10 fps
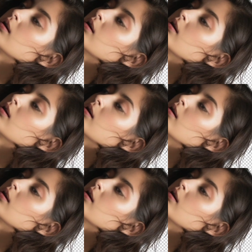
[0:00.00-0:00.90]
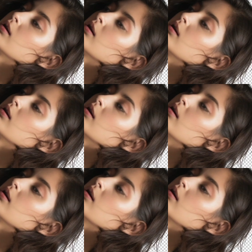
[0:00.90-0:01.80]

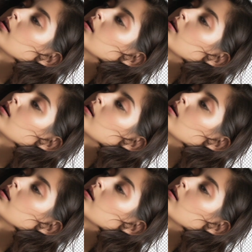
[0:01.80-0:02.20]
Nobody speaks.